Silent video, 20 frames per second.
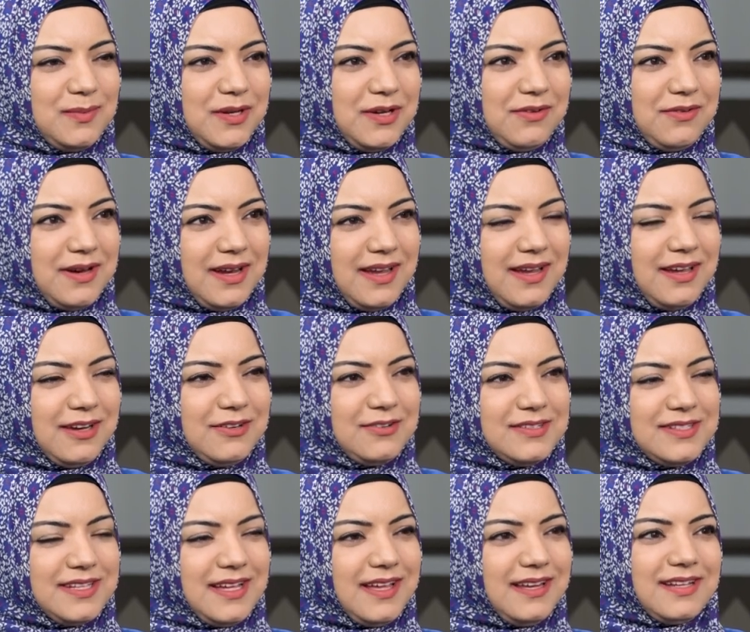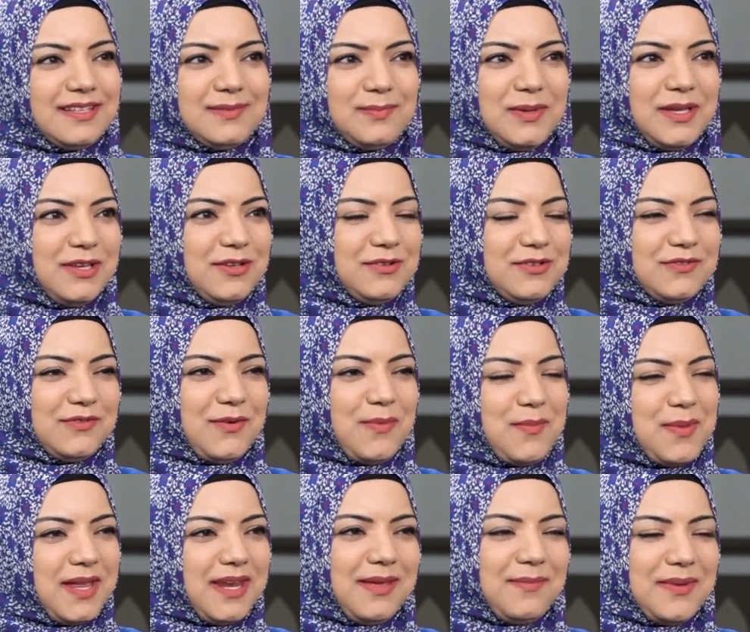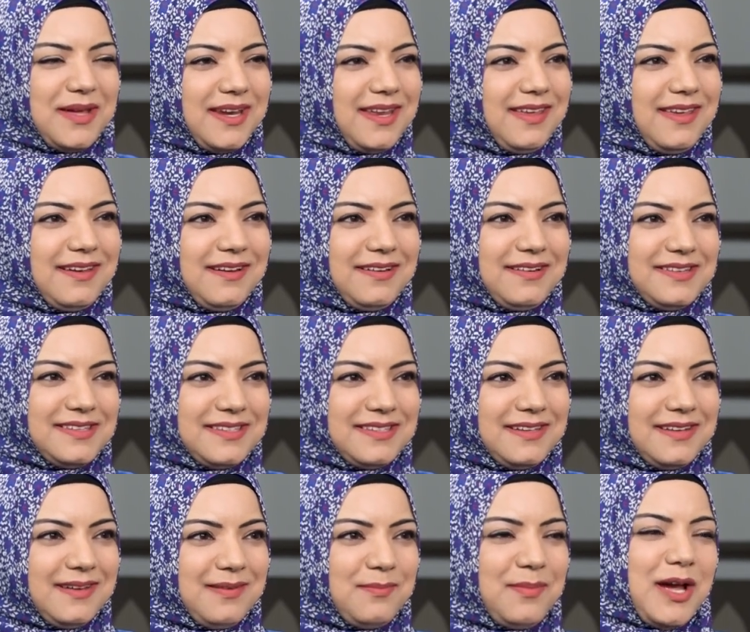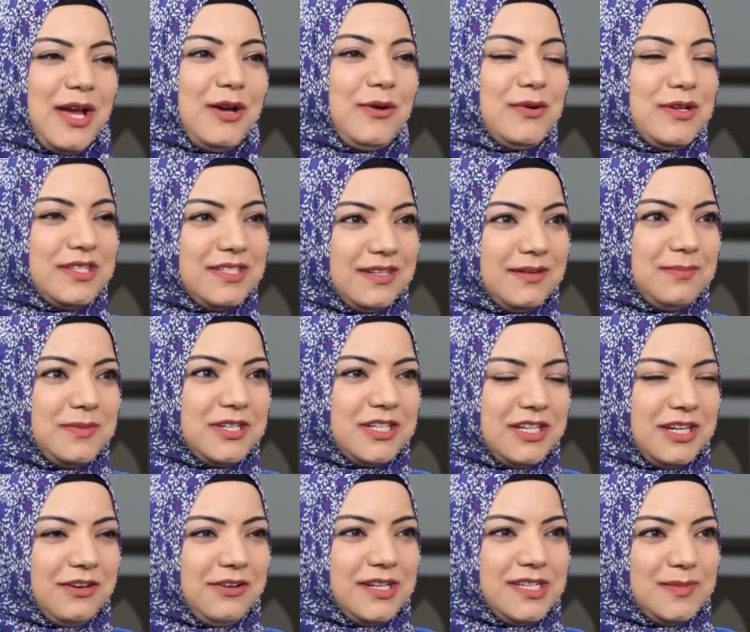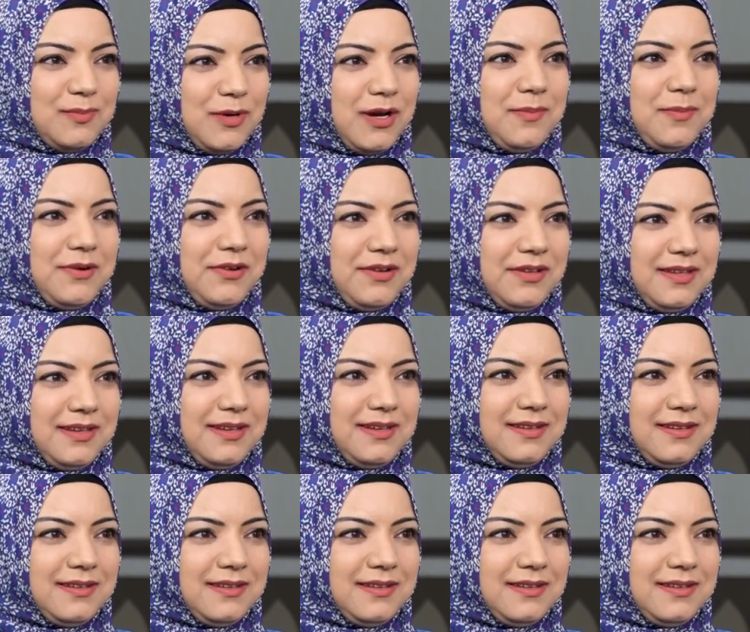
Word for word: Shabir, right? I understand it's been used for many, many years by Christian missionaries primarily.